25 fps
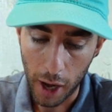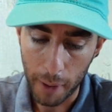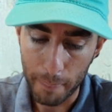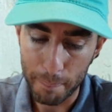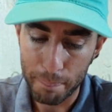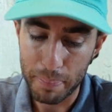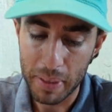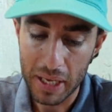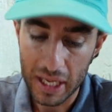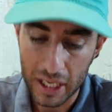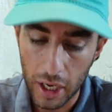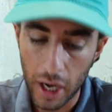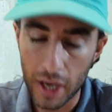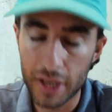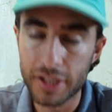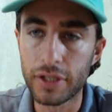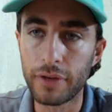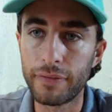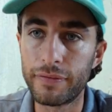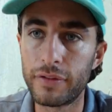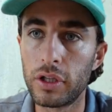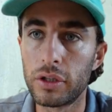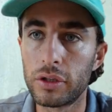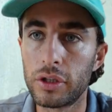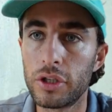because
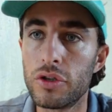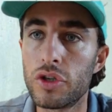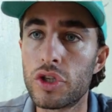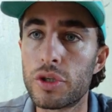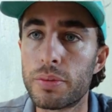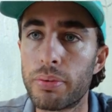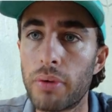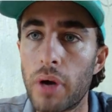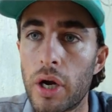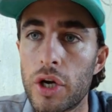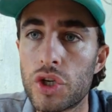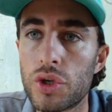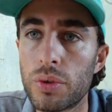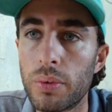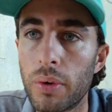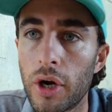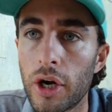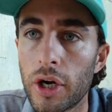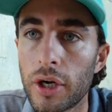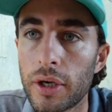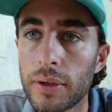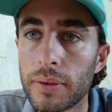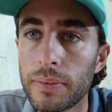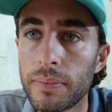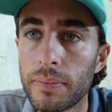of the loose
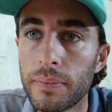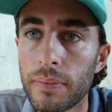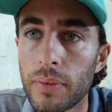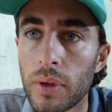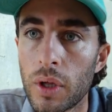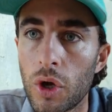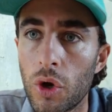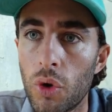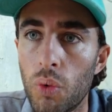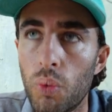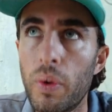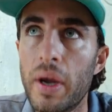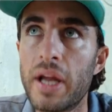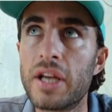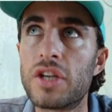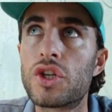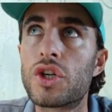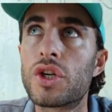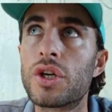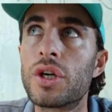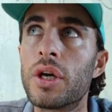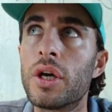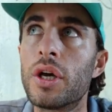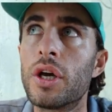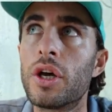brushwork,
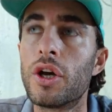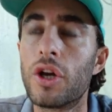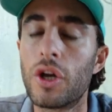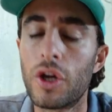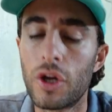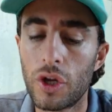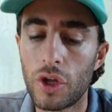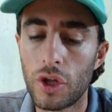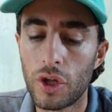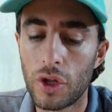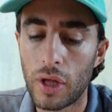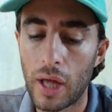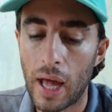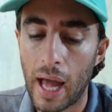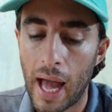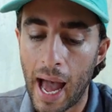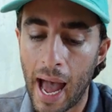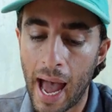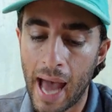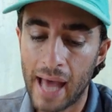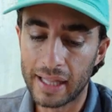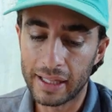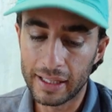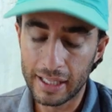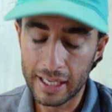which
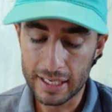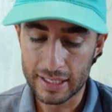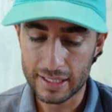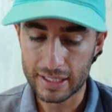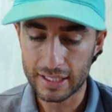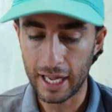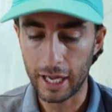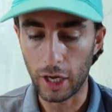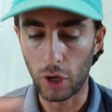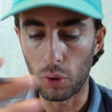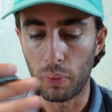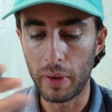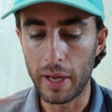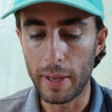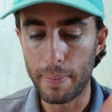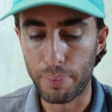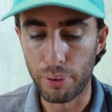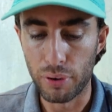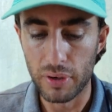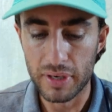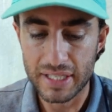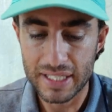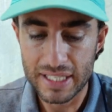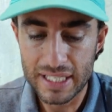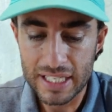at least like we
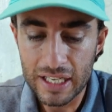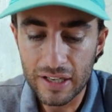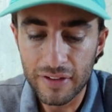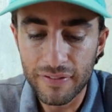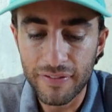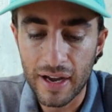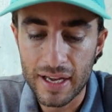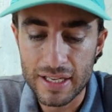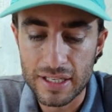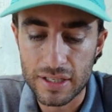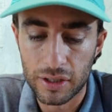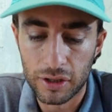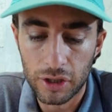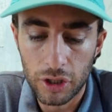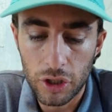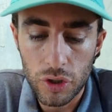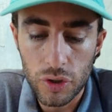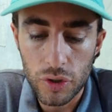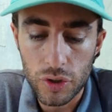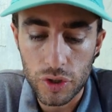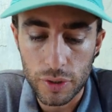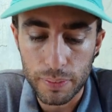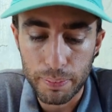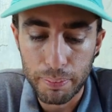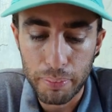perceive as
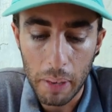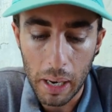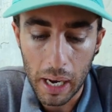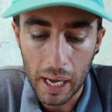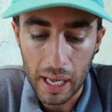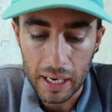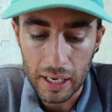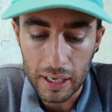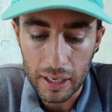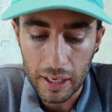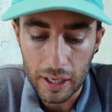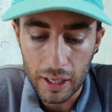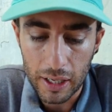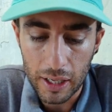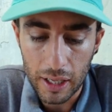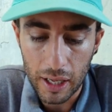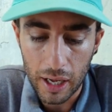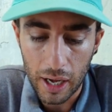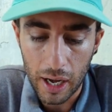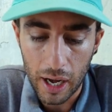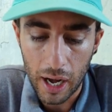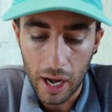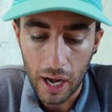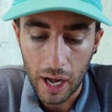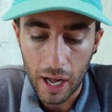loose, but
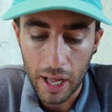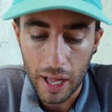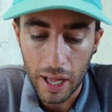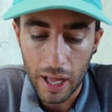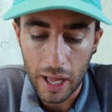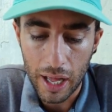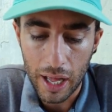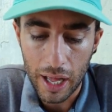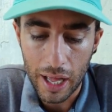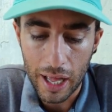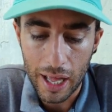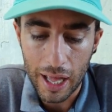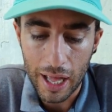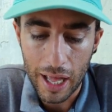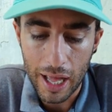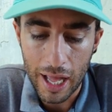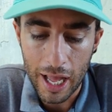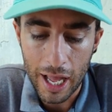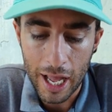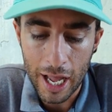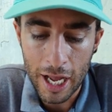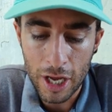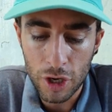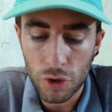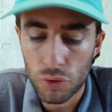
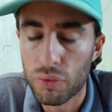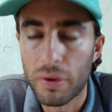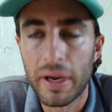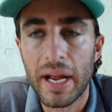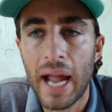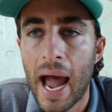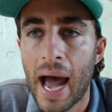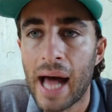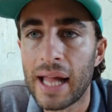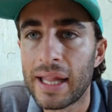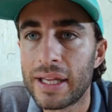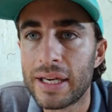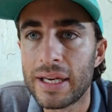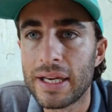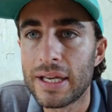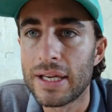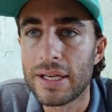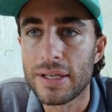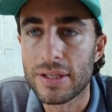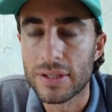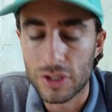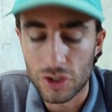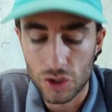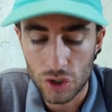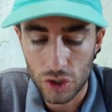in reality
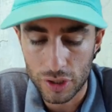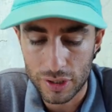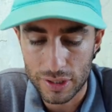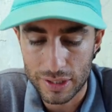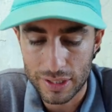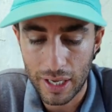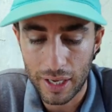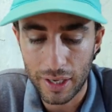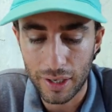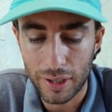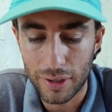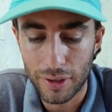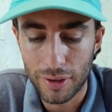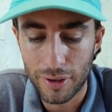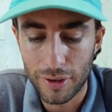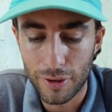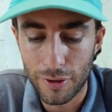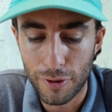is just like